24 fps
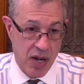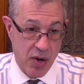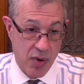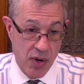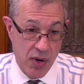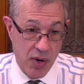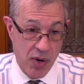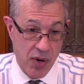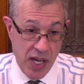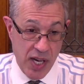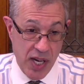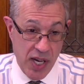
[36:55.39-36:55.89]
that
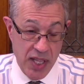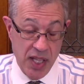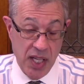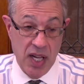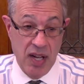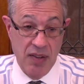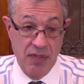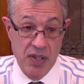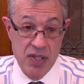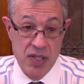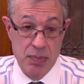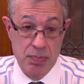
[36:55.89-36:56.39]
are in the
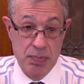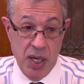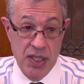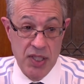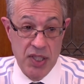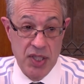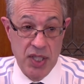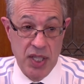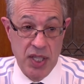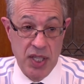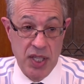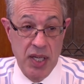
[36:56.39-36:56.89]
governor's
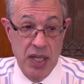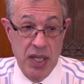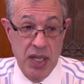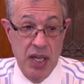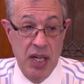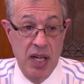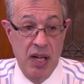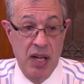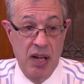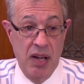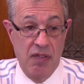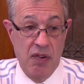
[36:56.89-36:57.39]
budget
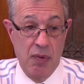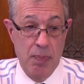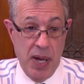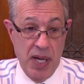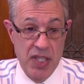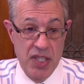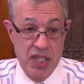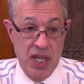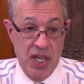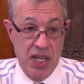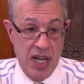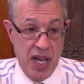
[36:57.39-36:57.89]
for
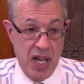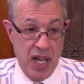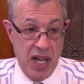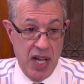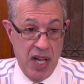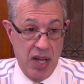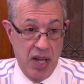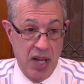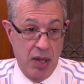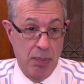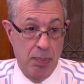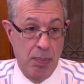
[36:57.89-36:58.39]
pension and
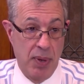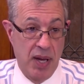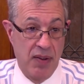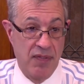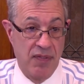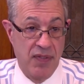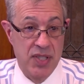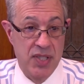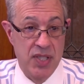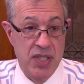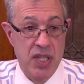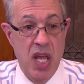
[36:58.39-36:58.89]
health
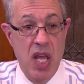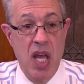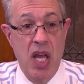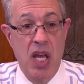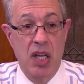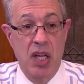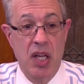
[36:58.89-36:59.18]
benefits.